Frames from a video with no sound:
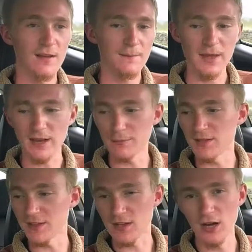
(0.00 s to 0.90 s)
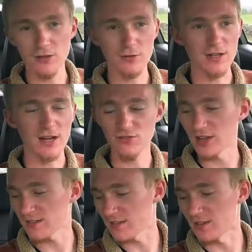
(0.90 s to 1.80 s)
And I mean, the color
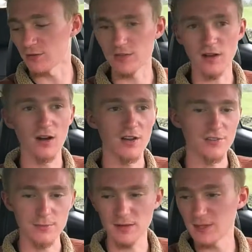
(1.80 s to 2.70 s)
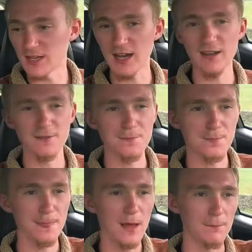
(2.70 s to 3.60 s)
contrast in here is awesome. I mean, I have
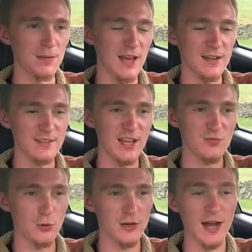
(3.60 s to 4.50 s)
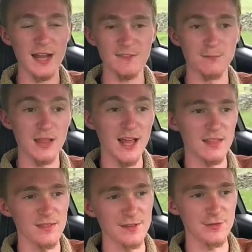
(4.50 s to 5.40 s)
a black dashboard, I have
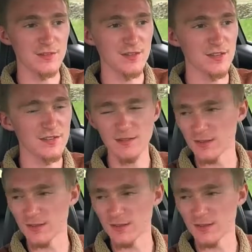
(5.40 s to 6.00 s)
black leather seats.